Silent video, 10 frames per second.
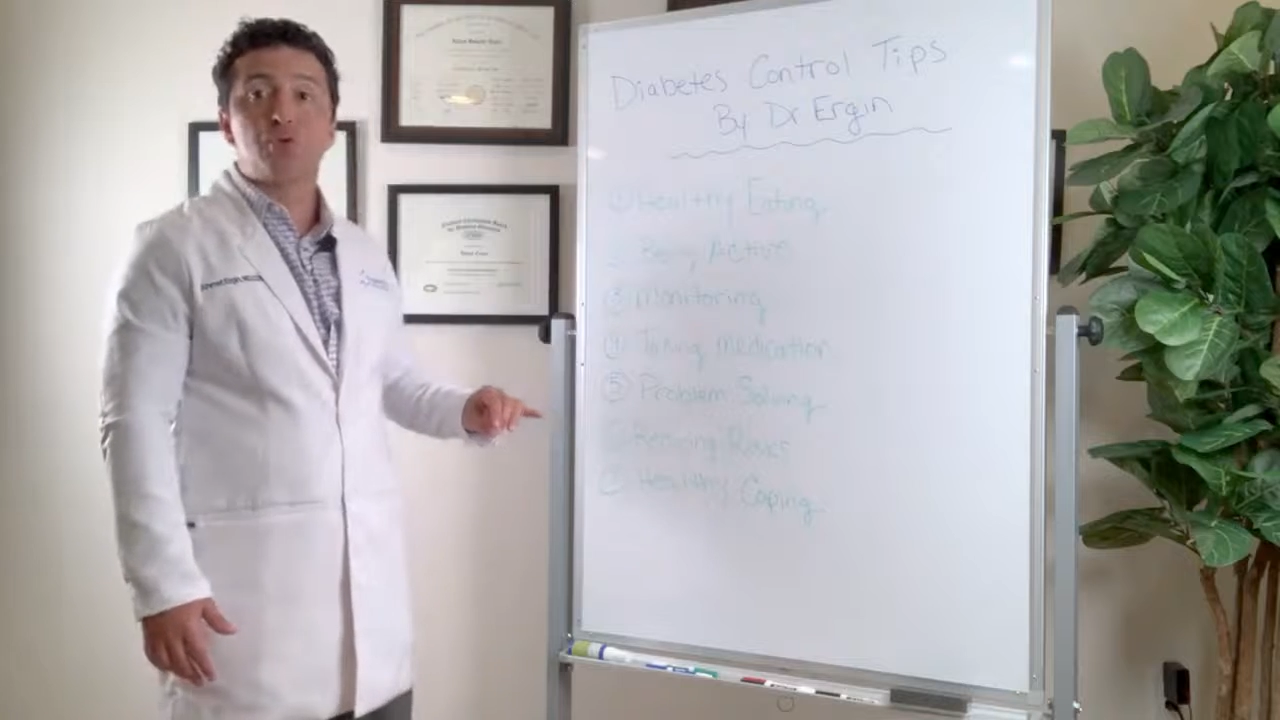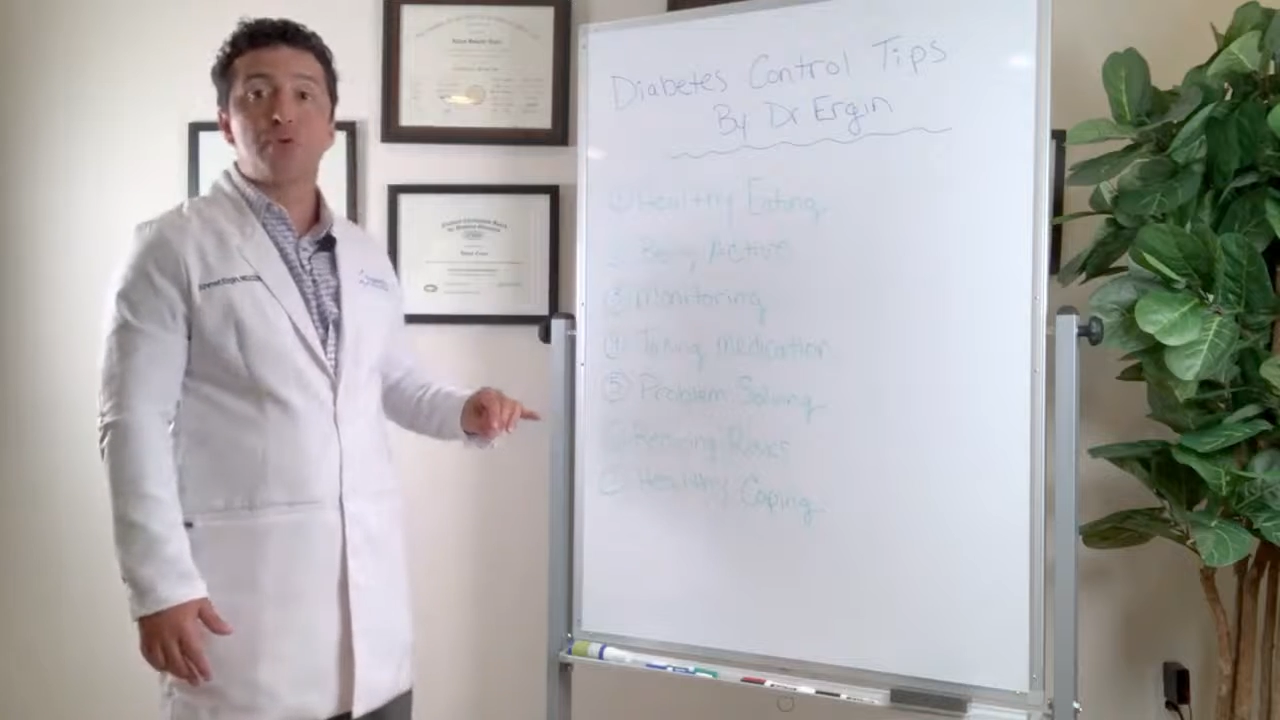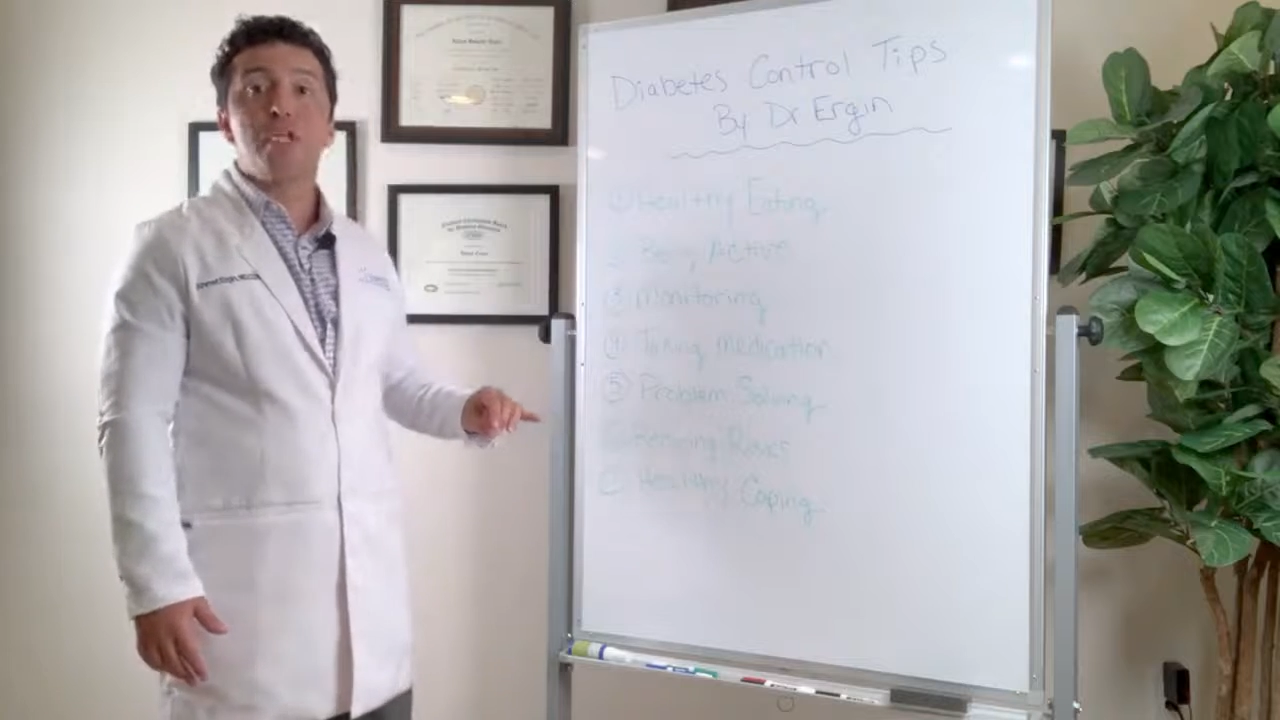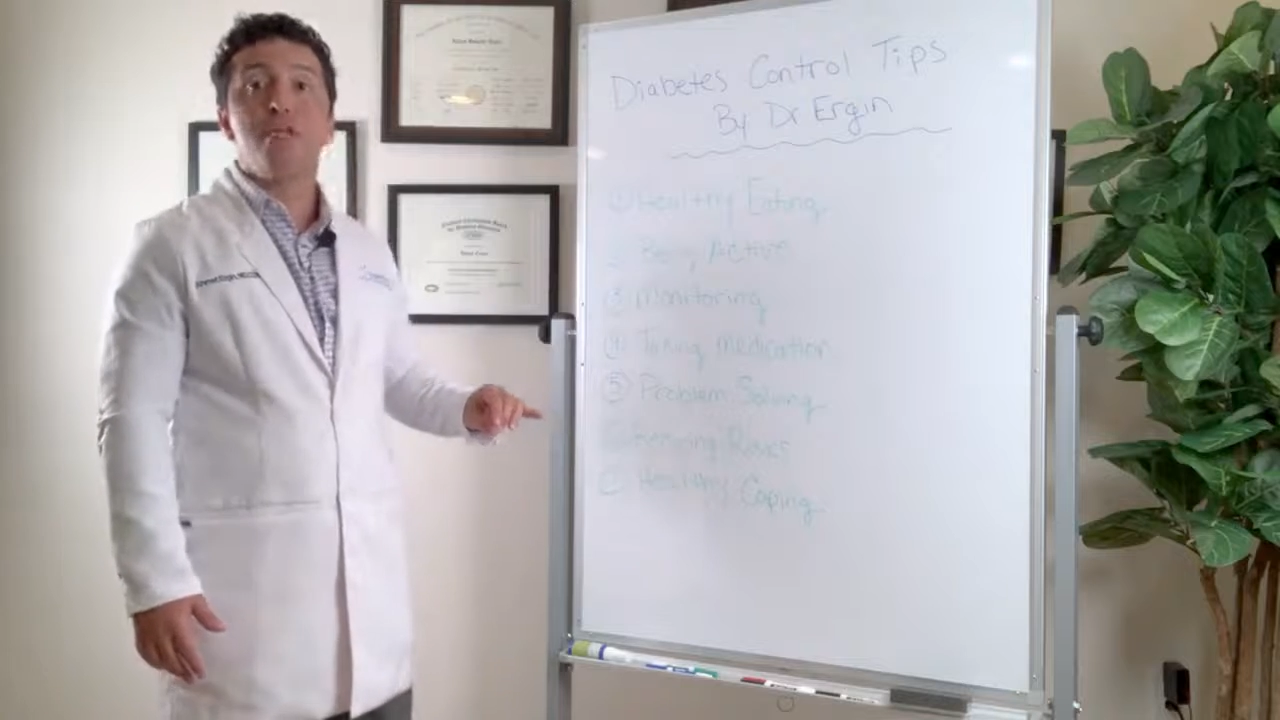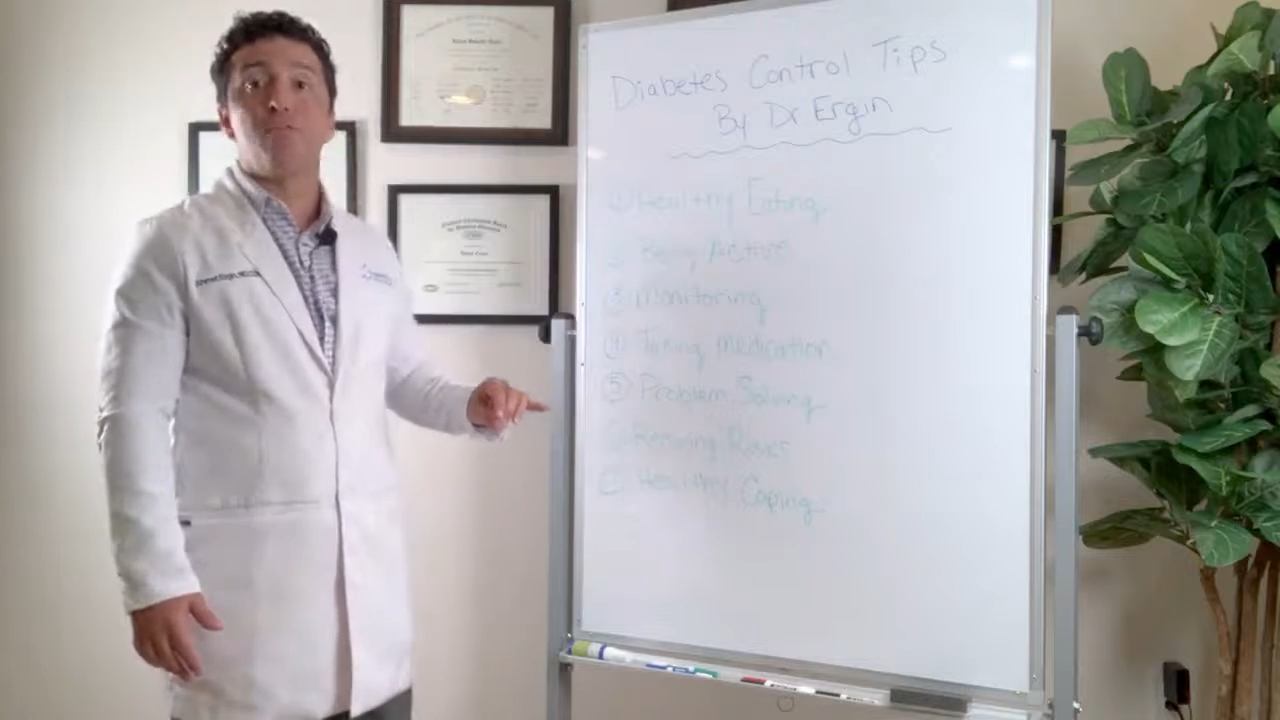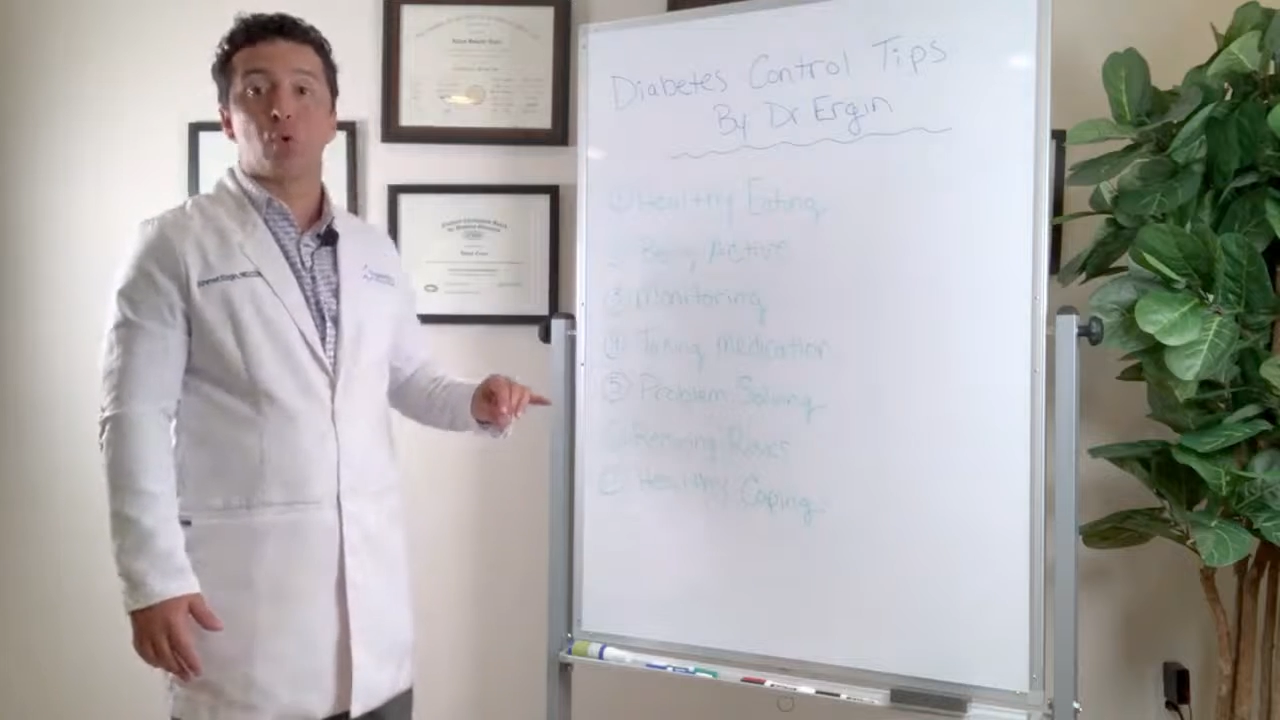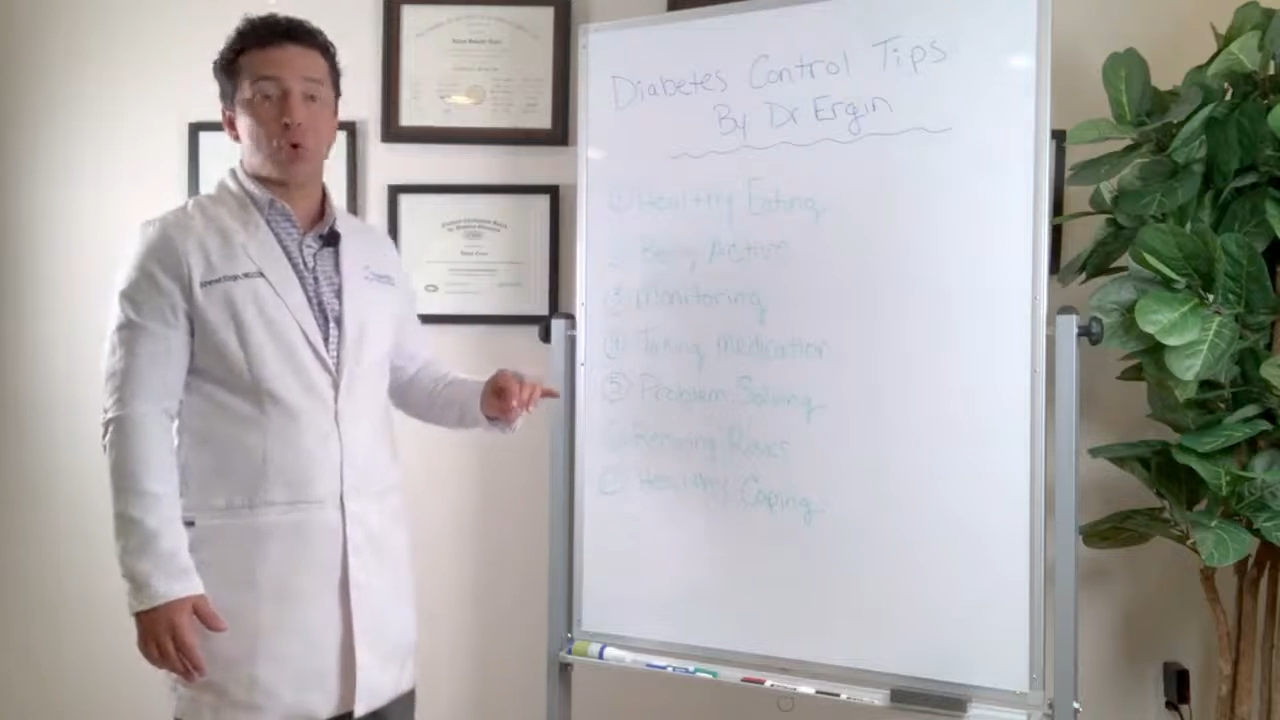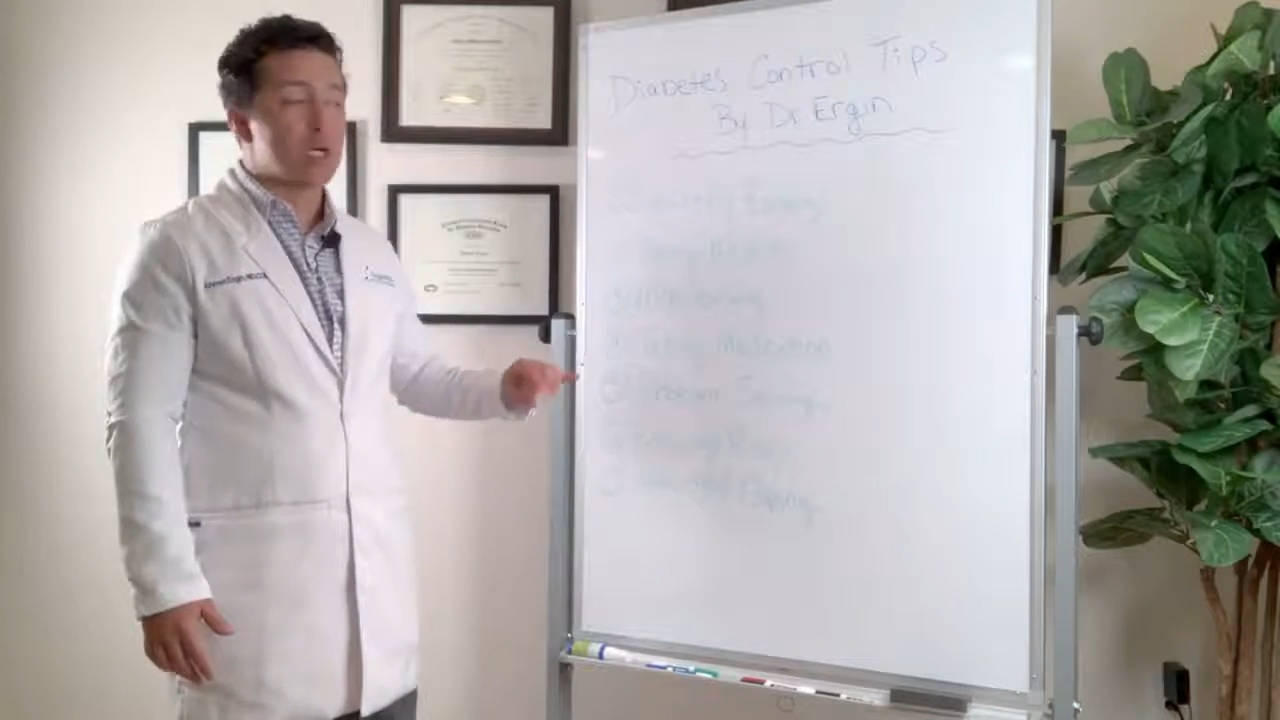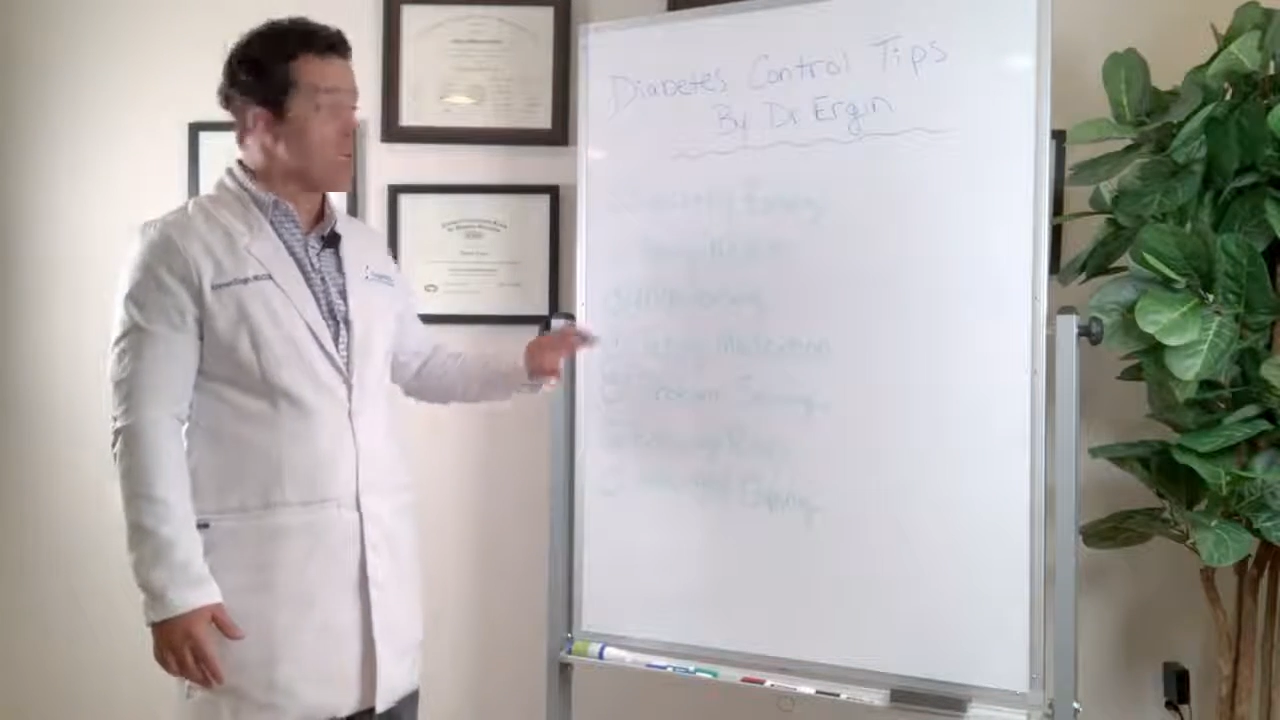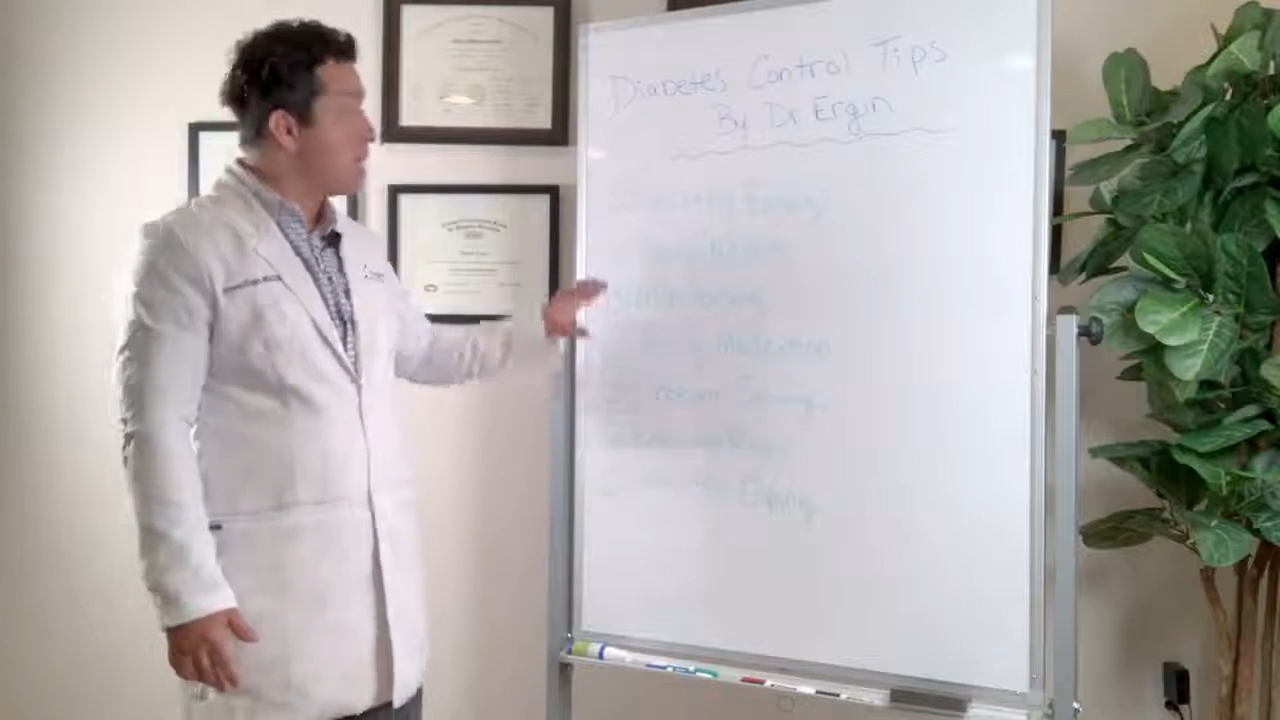
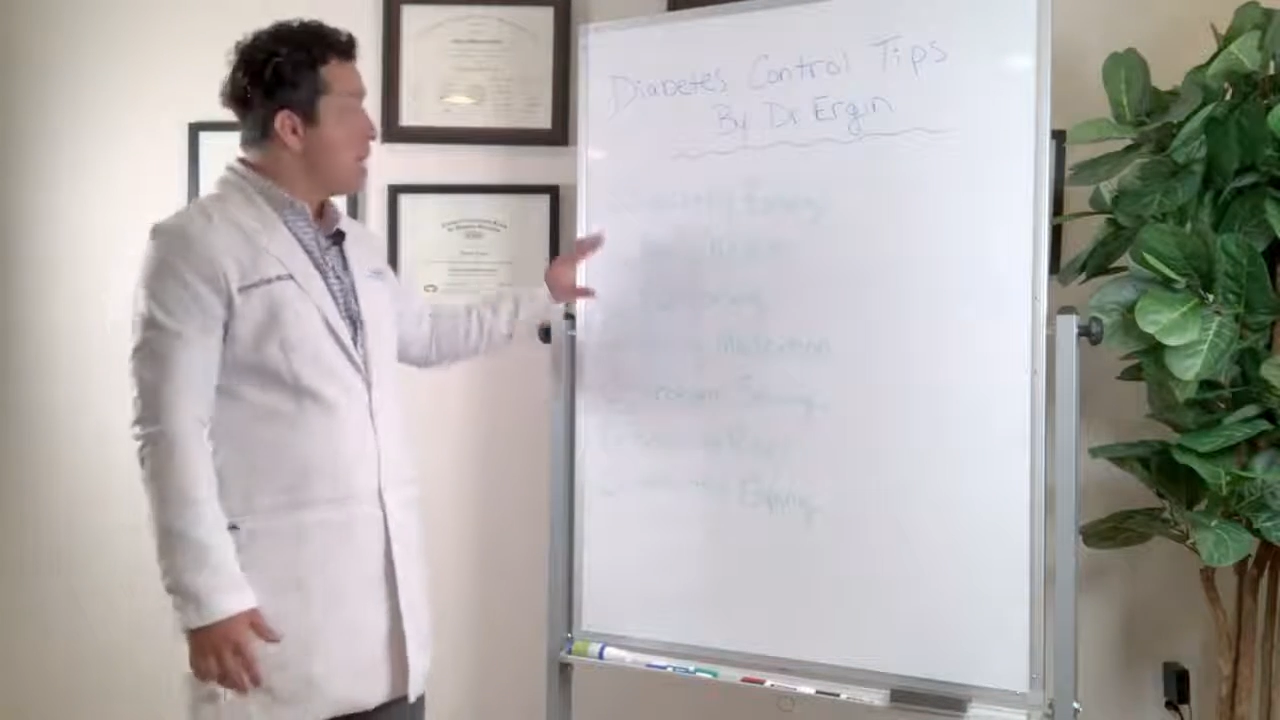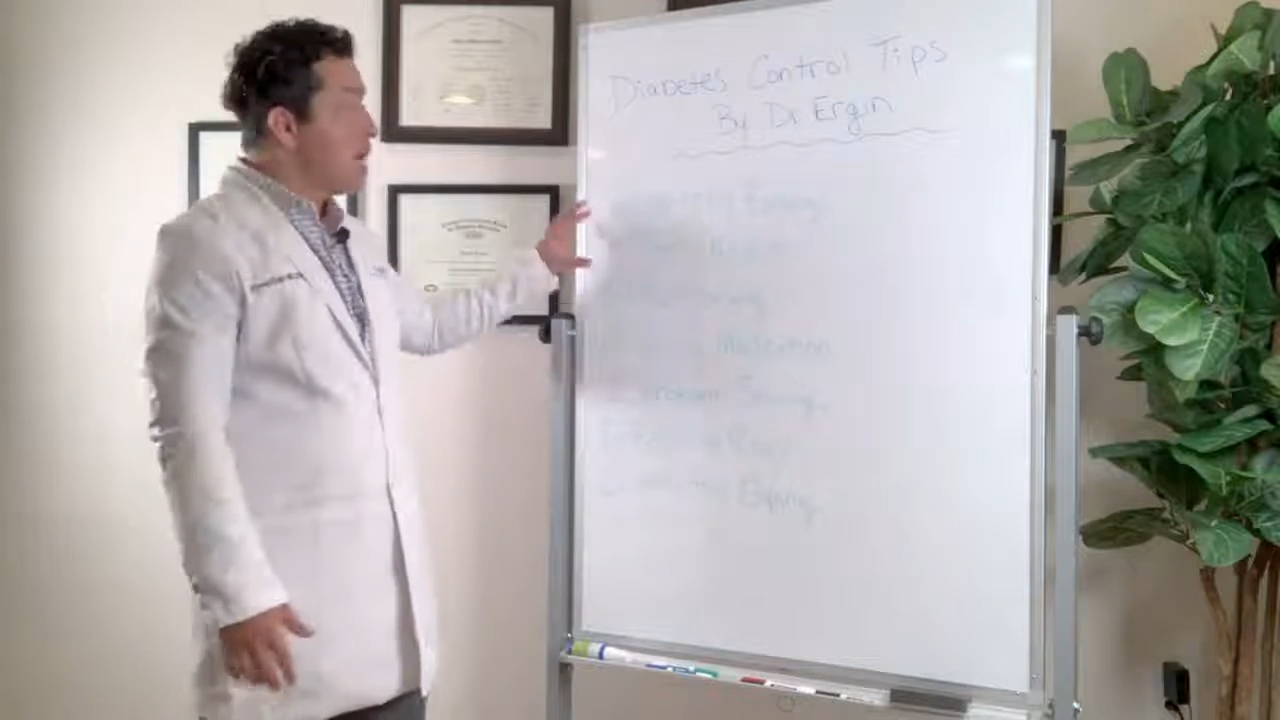reborn